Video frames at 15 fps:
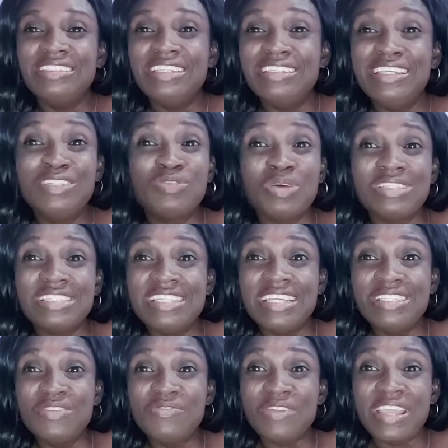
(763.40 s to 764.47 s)
it wasn't a
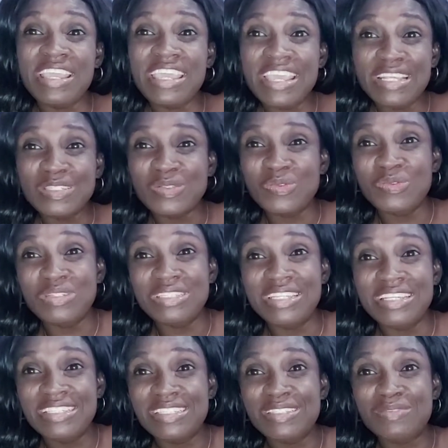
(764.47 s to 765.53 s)
different case with
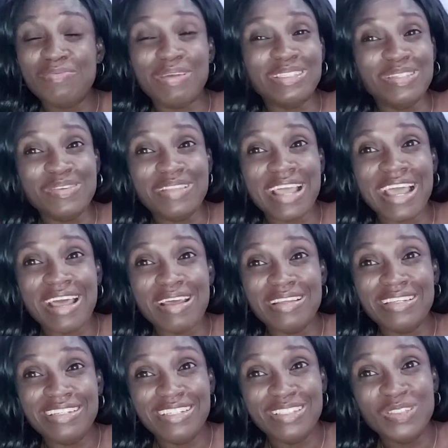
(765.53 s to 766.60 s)
this particular
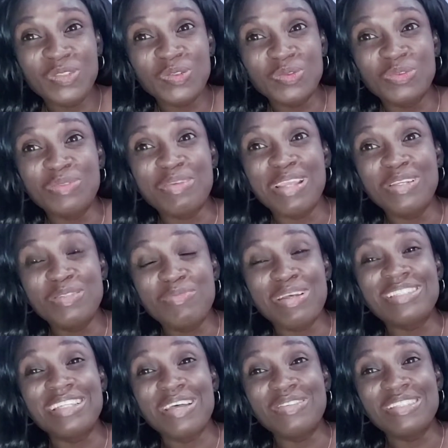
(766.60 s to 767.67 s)
issue my youth
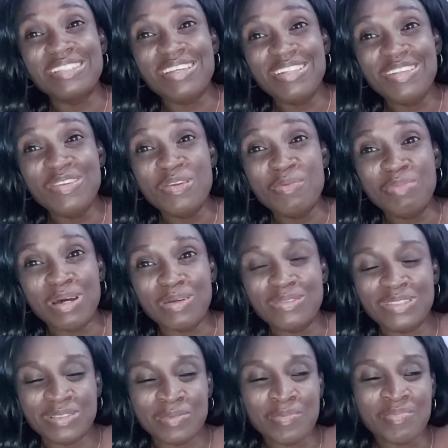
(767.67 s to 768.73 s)
pastor that I was telling you about.
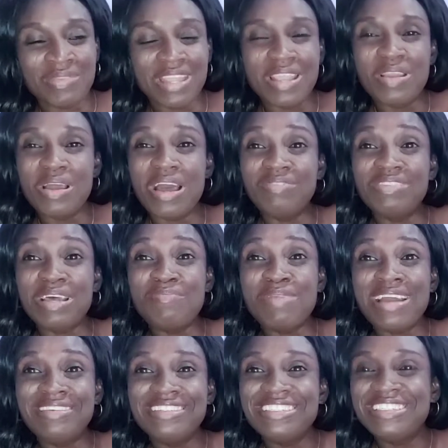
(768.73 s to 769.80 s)
After
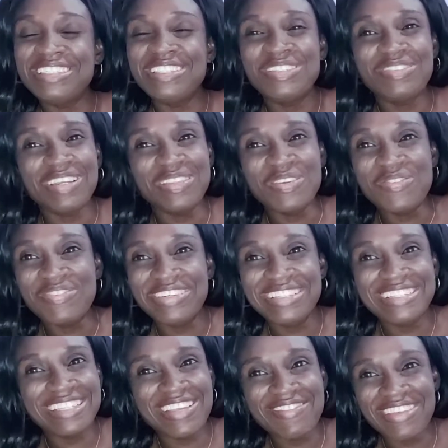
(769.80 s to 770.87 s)
marriage, things were no more the
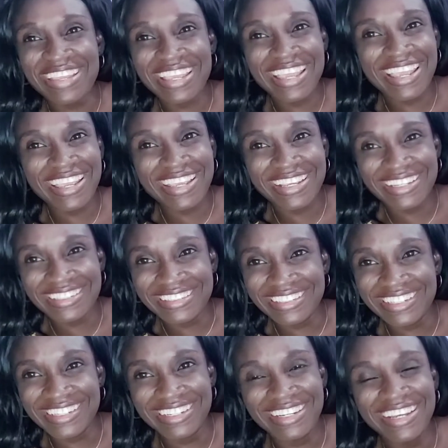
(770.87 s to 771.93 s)
same again.
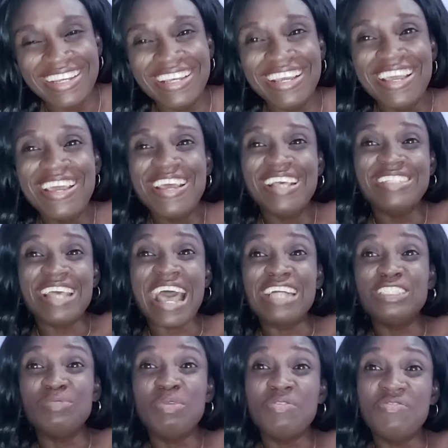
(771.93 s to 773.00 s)
So I had
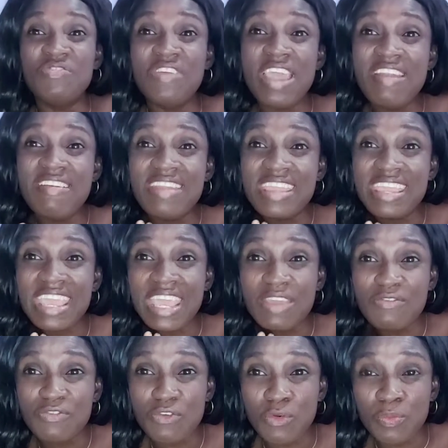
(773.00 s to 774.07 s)
to be very
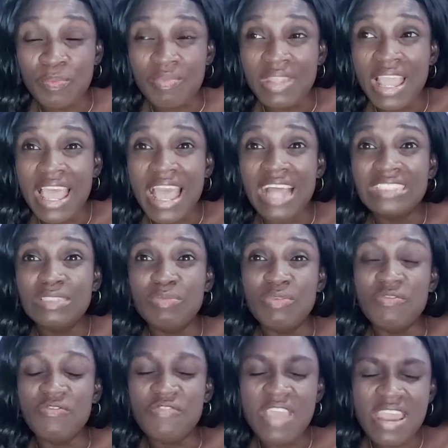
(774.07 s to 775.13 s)
careful. I had to be
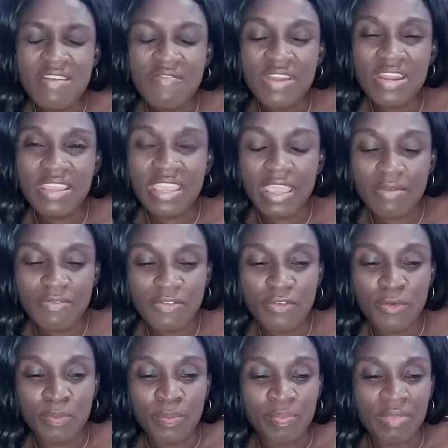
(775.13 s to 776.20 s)
very, very
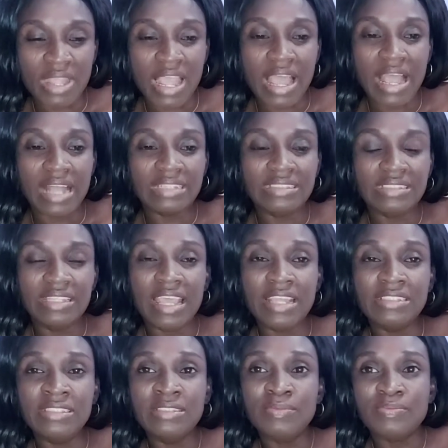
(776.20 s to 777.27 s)
careful. And
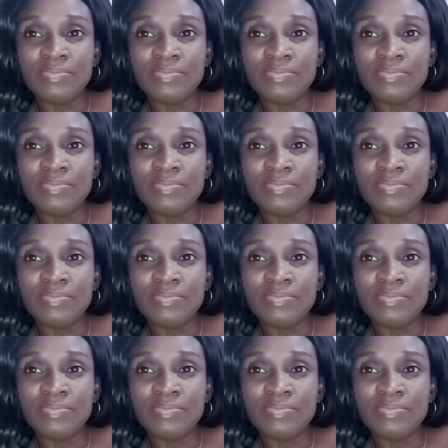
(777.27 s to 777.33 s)
then